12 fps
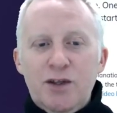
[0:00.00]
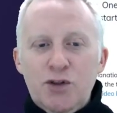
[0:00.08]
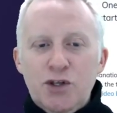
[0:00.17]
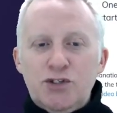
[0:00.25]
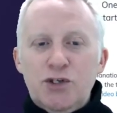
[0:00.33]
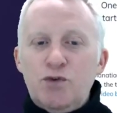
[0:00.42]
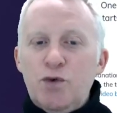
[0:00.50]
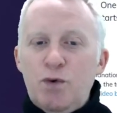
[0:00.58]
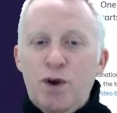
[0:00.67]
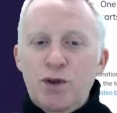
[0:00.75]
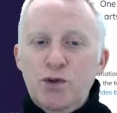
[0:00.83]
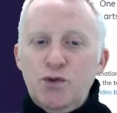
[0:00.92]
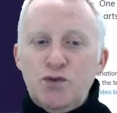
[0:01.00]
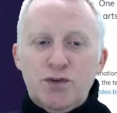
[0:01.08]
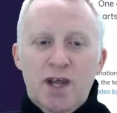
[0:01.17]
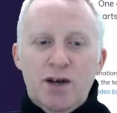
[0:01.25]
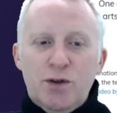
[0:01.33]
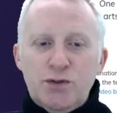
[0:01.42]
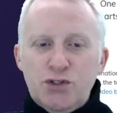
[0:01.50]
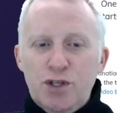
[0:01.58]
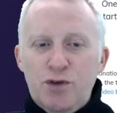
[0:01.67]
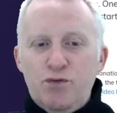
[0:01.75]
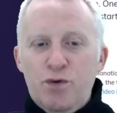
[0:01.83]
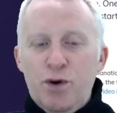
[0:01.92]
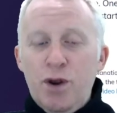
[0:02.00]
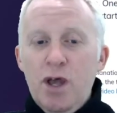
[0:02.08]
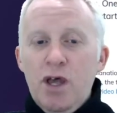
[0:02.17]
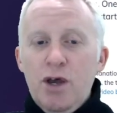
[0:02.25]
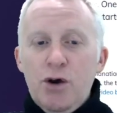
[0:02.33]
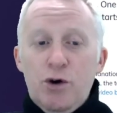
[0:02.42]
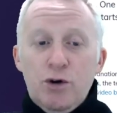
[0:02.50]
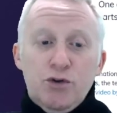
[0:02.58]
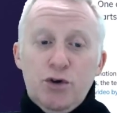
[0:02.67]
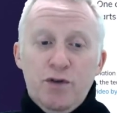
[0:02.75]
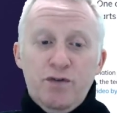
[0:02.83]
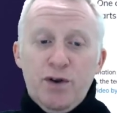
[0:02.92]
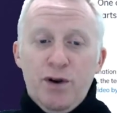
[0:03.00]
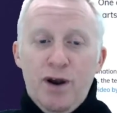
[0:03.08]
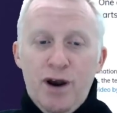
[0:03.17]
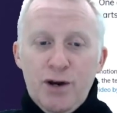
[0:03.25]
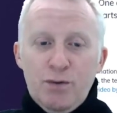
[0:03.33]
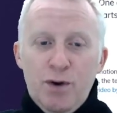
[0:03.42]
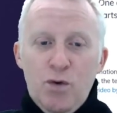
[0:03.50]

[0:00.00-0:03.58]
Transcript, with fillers: does not require you to download software or to configure hardware.